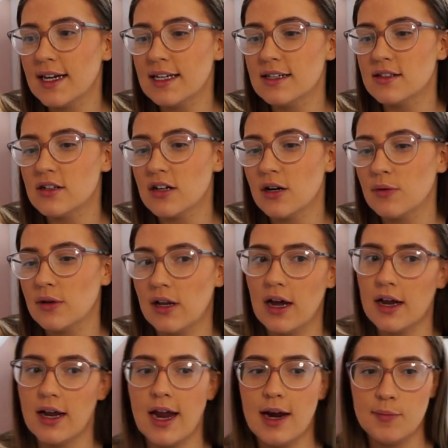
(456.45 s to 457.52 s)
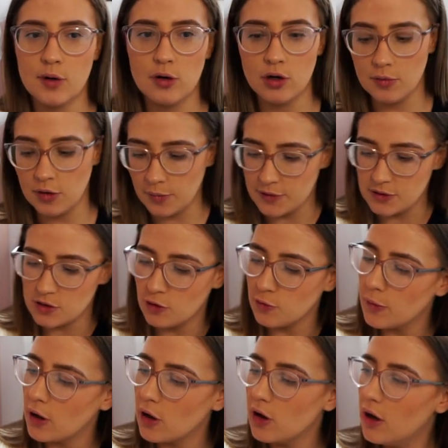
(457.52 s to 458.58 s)
Easter with like April coming up and stuff,
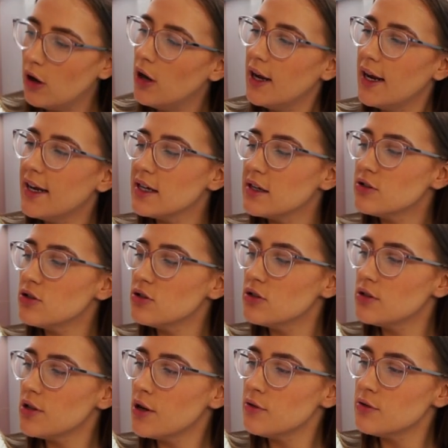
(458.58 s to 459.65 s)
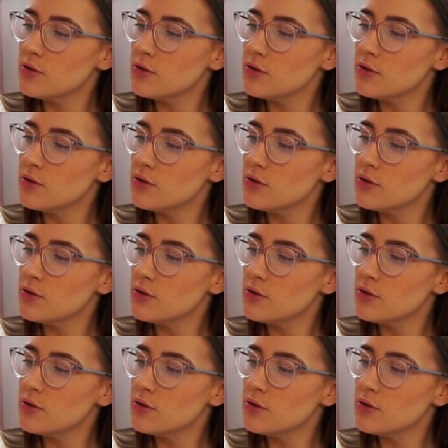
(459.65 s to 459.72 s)
but it is just so